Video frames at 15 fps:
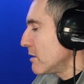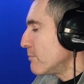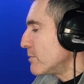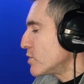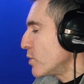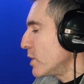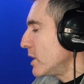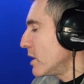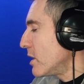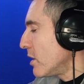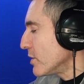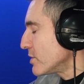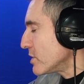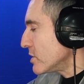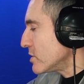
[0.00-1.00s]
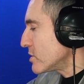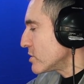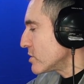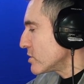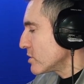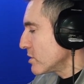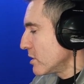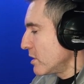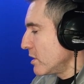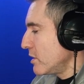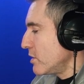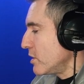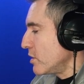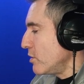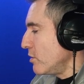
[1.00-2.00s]
between the artists
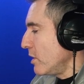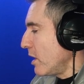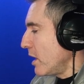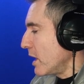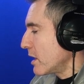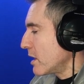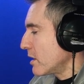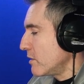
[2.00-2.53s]
that you like?